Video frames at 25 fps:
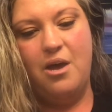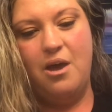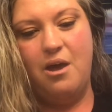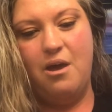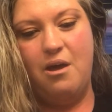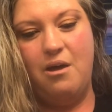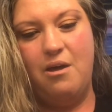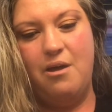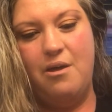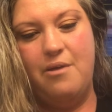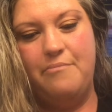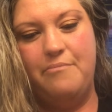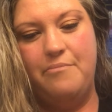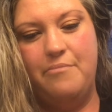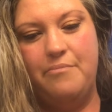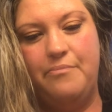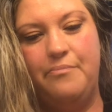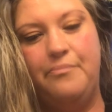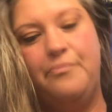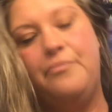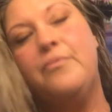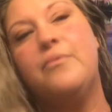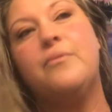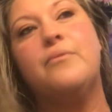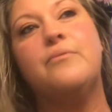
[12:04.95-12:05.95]
I
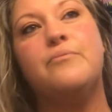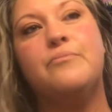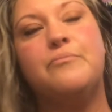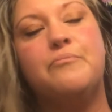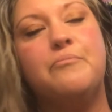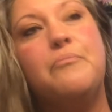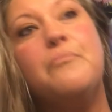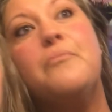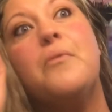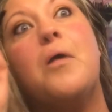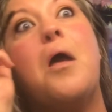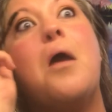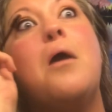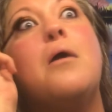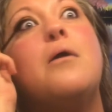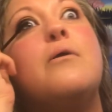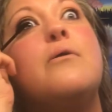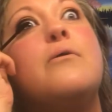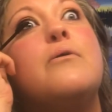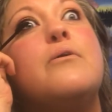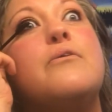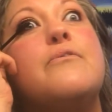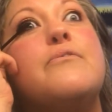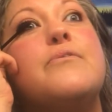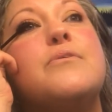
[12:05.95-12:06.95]
don't
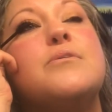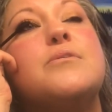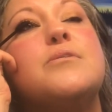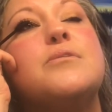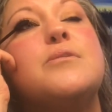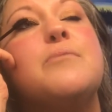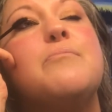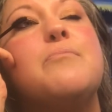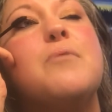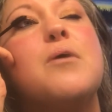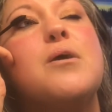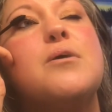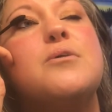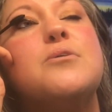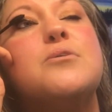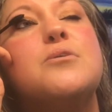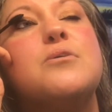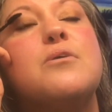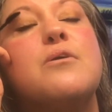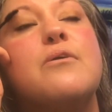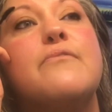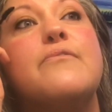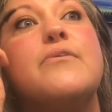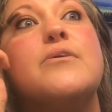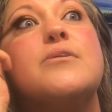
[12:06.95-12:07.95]
know if it's the brush
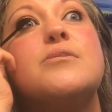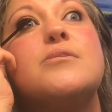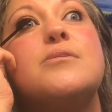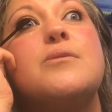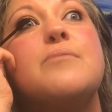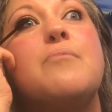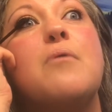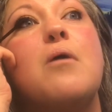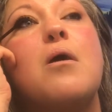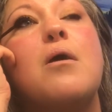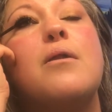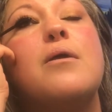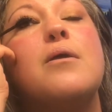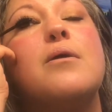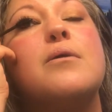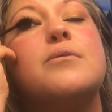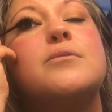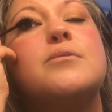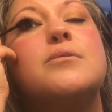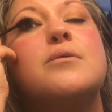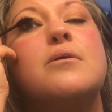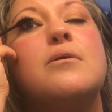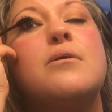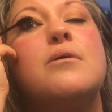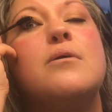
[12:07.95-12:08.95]
or if it's the product,